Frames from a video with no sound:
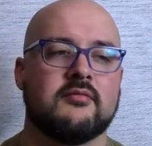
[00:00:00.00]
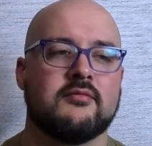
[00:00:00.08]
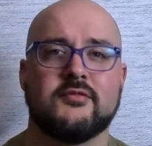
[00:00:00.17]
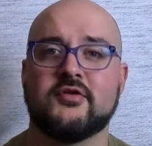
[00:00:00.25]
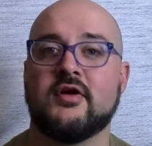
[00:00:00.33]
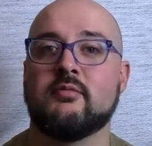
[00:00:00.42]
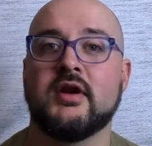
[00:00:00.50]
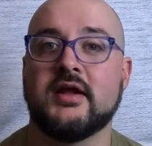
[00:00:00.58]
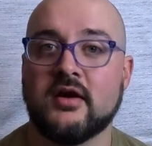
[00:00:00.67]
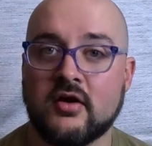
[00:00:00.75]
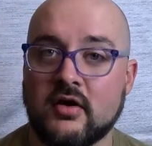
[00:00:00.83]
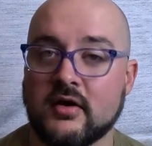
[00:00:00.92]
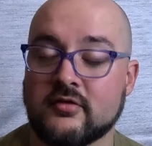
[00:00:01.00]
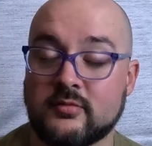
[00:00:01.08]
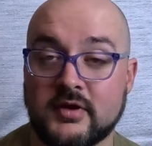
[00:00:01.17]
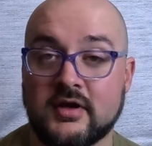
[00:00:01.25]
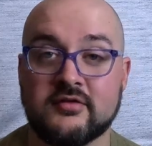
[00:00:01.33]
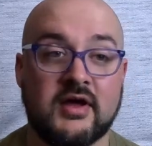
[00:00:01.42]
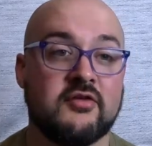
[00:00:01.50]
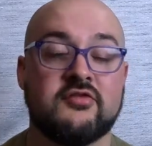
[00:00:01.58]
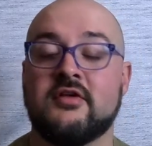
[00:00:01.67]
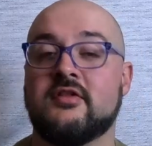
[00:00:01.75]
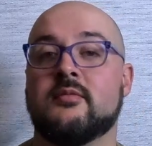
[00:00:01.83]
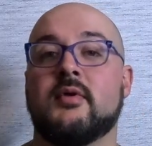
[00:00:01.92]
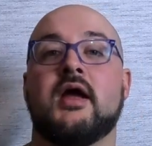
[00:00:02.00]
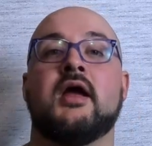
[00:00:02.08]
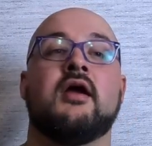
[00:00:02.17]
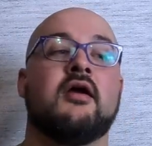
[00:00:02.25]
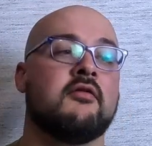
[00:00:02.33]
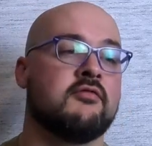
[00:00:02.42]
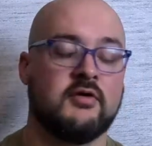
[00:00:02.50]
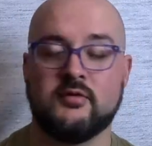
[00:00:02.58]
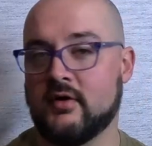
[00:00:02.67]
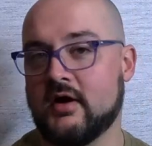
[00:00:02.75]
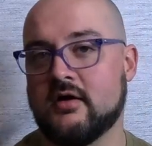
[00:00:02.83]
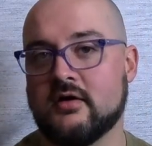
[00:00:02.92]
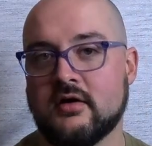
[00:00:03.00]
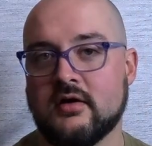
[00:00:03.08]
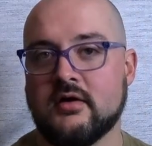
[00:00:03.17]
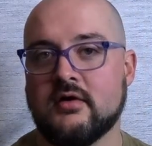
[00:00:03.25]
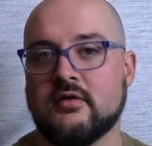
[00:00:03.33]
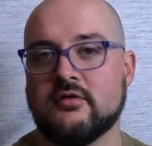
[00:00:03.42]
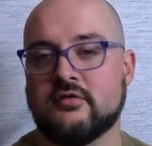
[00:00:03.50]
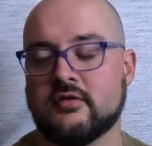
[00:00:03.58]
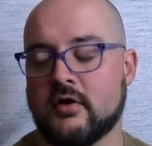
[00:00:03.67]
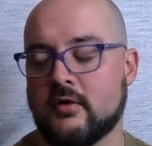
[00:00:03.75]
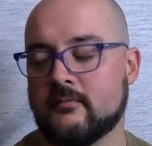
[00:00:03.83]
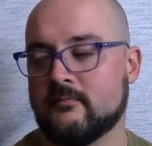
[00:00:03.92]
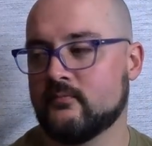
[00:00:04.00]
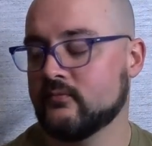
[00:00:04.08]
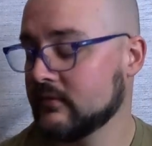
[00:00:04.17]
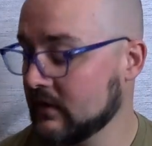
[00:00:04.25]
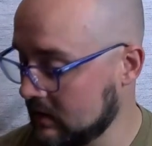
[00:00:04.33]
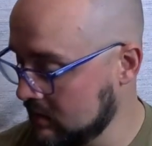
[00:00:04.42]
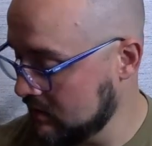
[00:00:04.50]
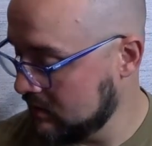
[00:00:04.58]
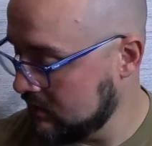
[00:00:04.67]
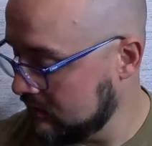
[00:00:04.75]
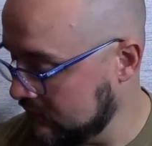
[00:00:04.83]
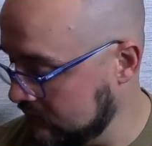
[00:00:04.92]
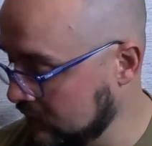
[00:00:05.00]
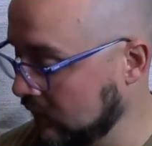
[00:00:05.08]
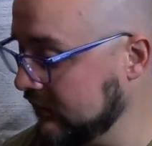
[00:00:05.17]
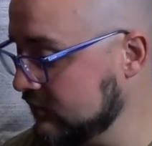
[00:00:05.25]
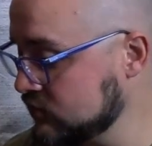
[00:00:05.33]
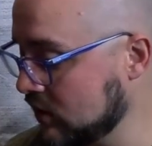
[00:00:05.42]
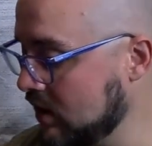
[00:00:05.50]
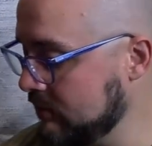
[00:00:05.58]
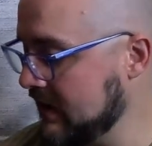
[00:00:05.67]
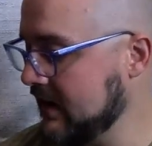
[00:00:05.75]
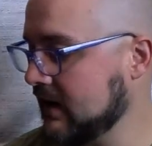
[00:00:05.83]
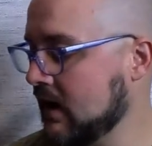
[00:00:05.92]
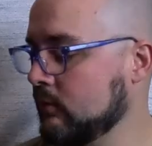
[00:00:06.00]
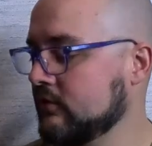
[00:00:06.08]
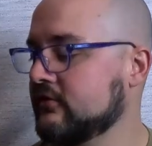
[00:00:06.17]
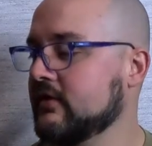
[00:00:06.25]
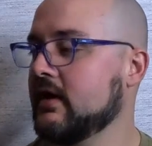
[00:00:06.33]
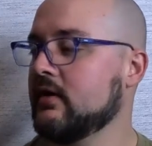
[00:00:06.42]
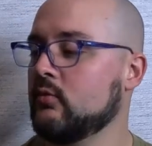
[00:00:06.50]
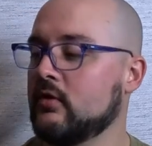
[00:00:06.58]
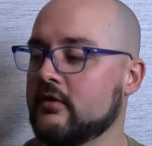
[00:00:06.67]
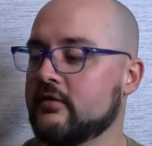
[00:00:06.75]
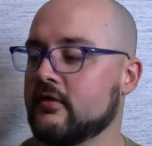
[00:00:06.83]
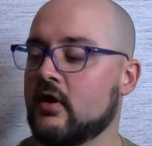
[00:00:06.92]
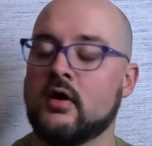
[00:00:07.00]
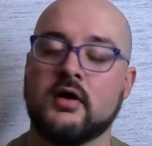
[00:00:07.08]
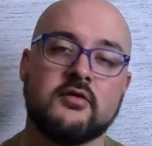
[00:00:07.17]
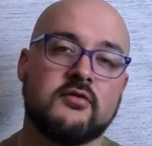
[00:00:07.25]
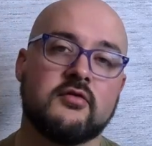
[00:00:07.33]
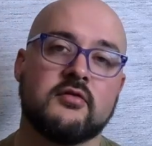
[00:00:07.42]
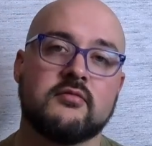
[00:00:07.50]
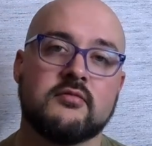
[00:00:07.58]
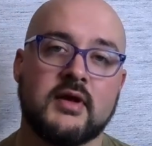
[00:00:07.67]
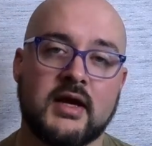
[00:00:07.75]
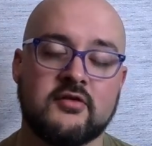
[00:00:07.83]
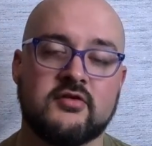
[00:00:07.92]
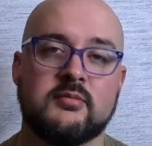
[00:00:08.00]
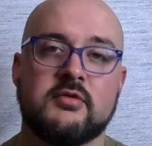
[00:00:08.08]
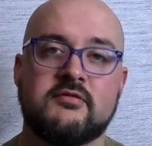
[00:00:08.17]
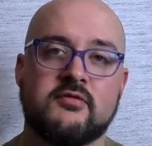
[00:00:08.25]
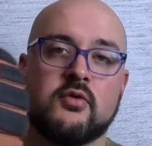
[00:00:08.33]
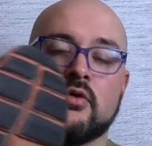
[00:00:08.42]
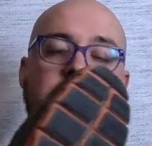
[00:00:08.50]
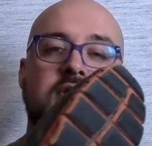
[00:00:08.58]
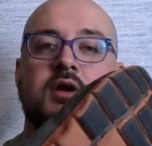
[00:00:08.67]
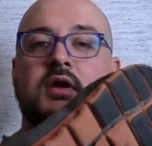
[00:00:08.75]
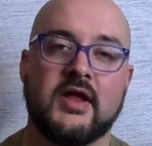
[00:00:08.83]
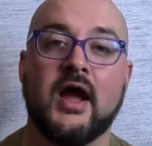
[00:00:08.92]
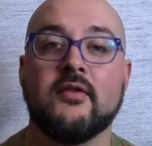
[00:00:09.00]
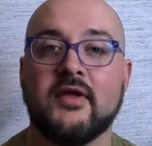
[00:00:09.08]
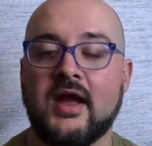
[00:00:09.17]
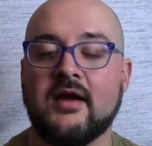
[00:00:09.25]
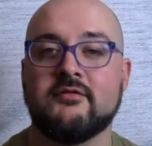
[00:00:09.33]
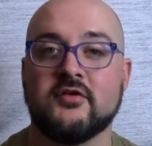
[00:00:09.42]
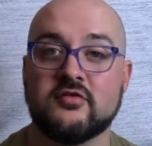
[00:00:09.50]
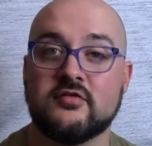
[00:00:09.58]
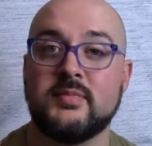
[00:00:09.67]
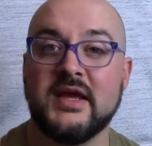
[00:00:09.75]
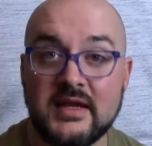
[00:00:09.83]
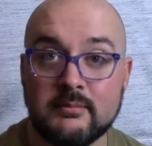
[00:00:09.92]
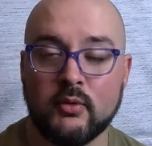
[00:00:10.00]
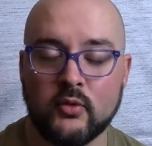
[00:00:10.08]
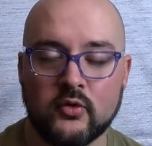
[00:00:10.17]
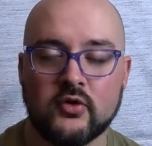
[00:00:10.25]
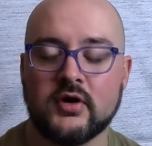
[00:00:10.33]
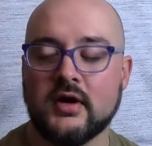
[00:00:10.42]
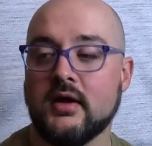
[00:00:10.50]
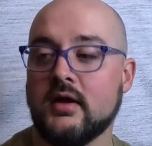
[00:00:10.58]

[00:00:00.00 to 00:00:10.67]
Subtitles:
let's everybody get Ons because I see them everywhere. So the only drawback I would say with the Ons, like I said before, how they have this speed board,